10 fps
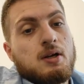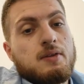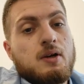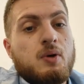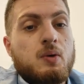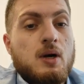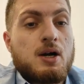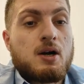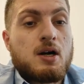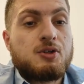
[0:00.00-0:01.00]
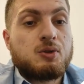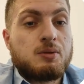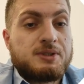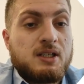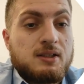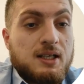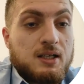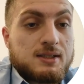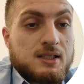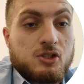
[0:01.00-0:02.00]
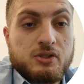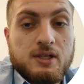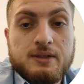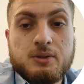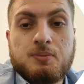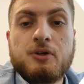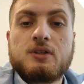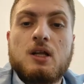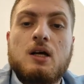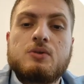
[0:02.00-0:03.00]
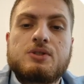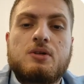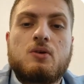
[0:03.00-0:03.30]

they require hard-to-obtain data such as LiDAR point clouds